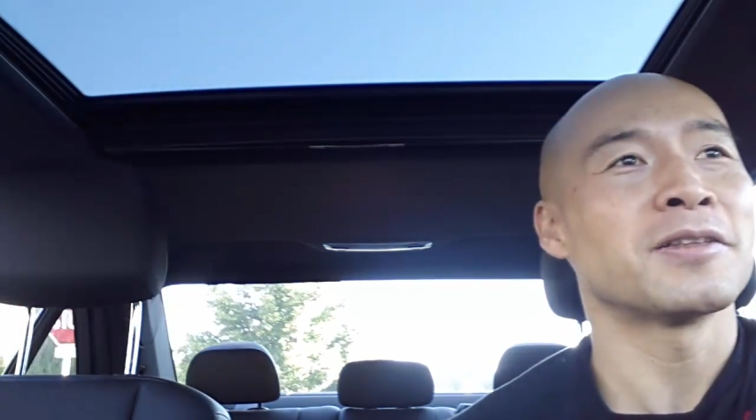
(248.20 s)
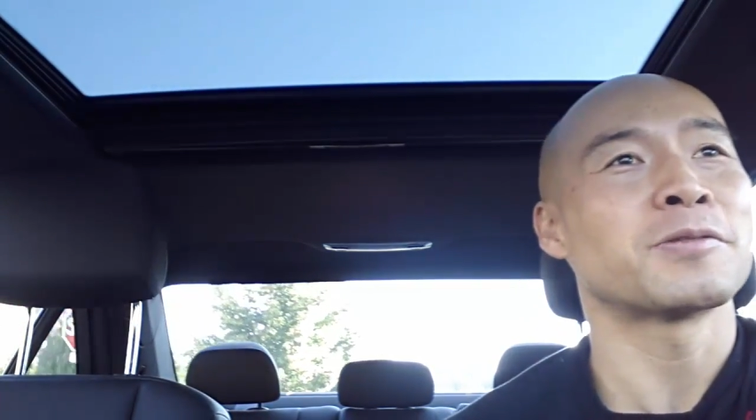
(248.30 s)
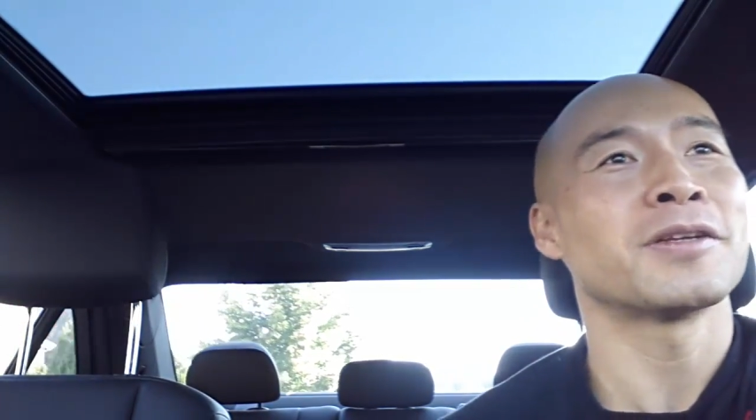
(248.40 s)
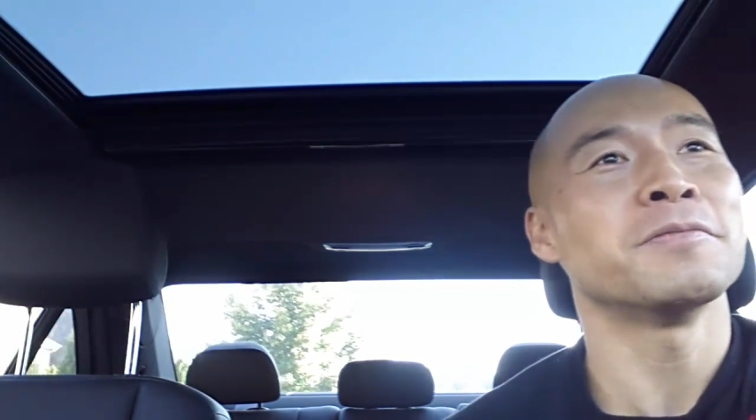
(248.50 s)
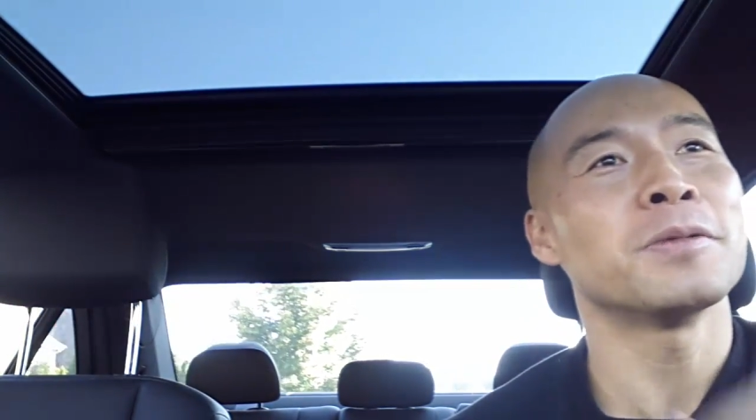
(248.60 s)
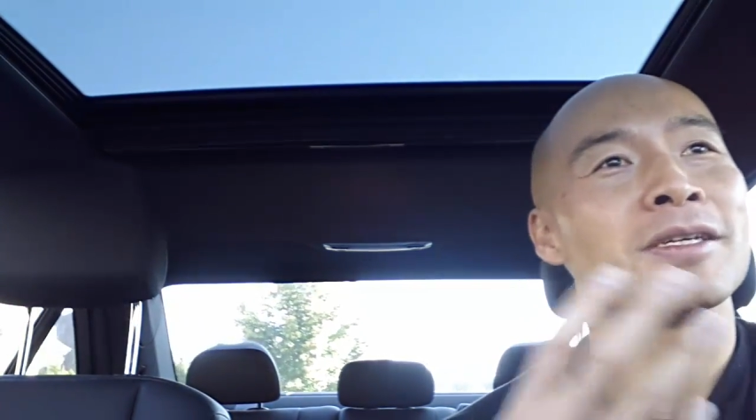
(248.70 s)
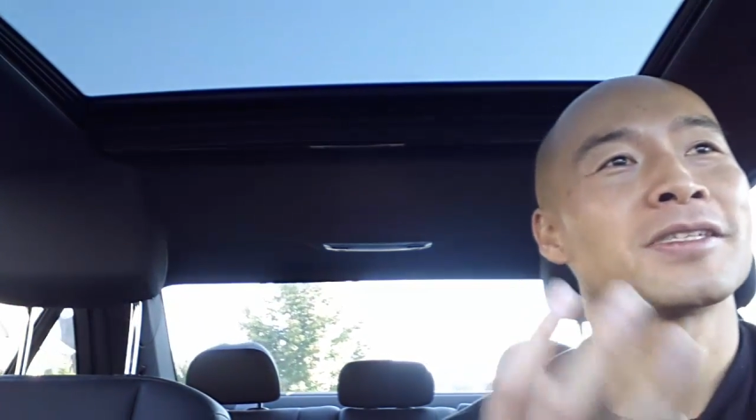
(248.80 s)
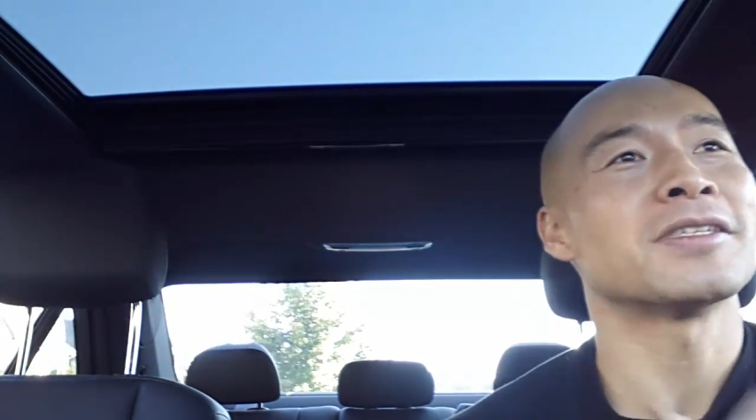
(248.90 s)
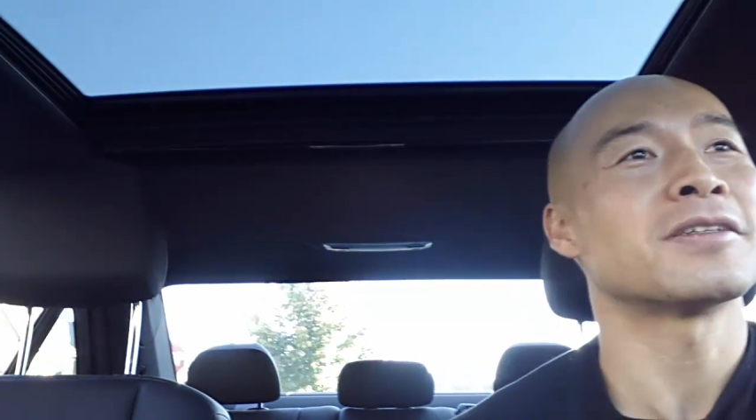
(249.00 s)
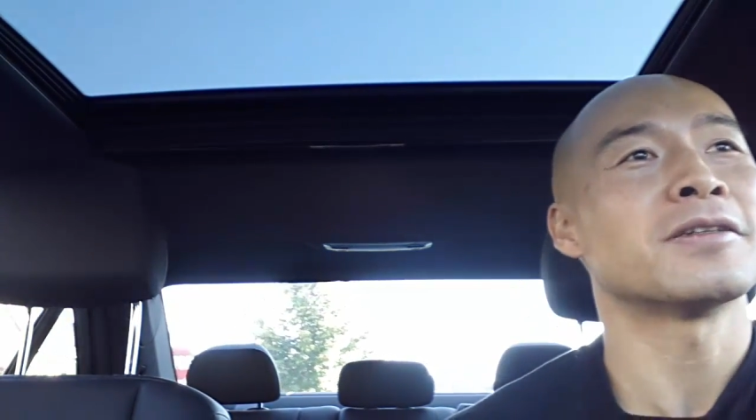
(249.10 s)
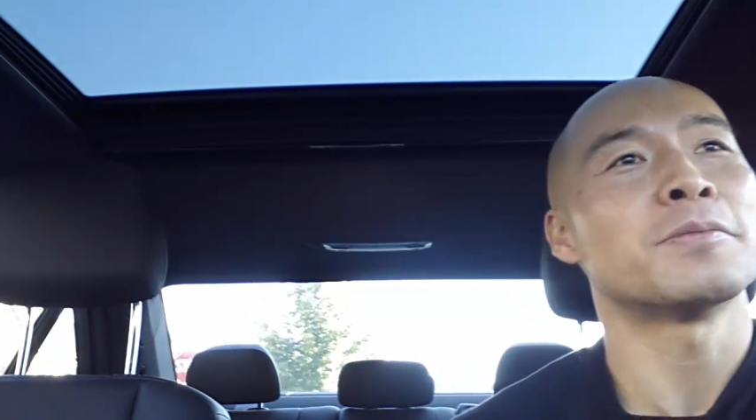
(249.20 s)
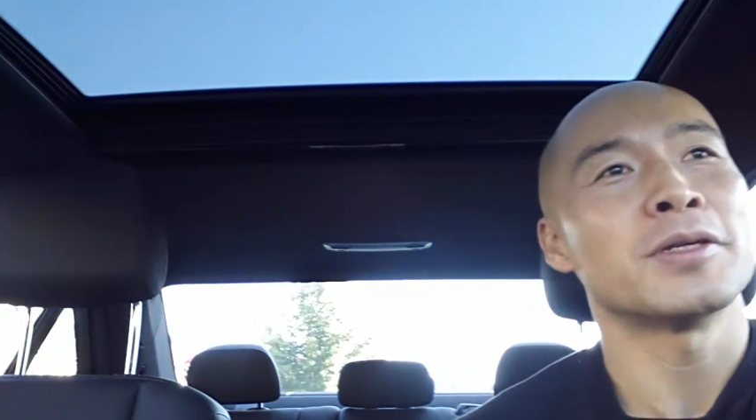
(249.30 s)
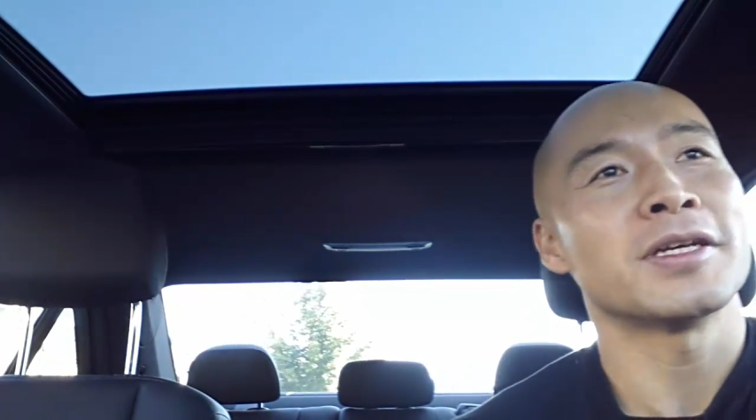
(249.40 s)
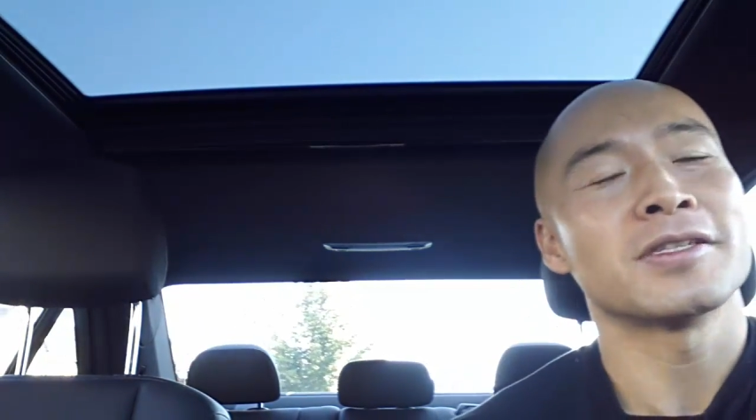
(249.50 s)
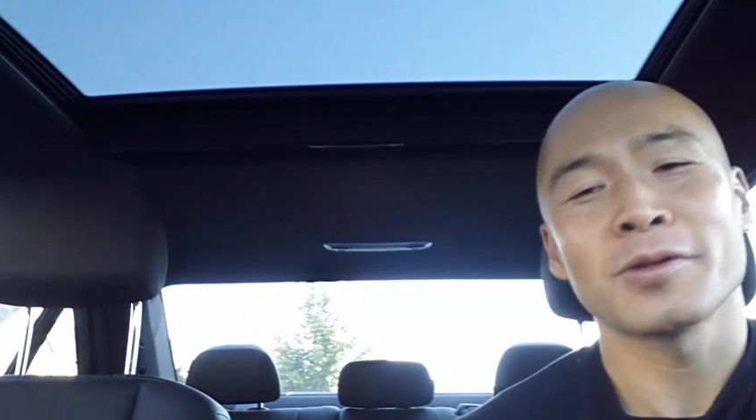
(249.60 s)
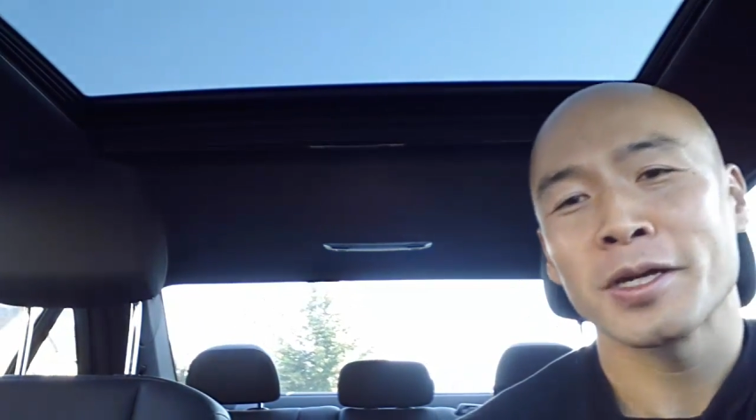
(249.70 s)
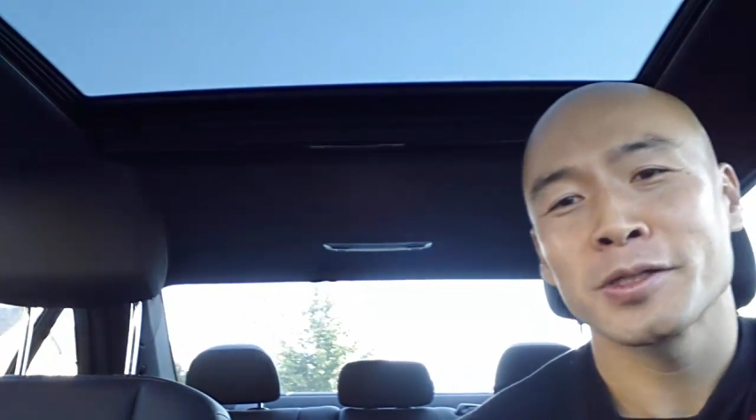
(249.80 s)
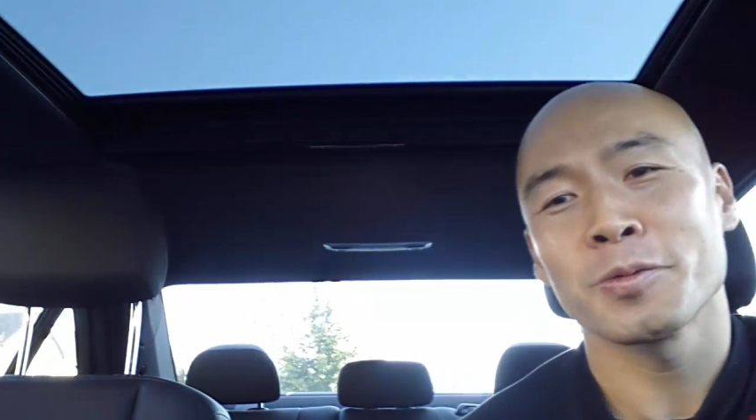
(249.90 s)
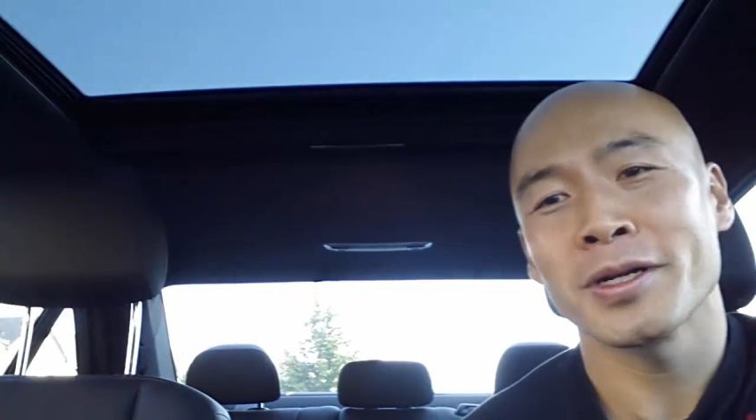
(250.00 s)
it's given me a sense of liberty, and so I just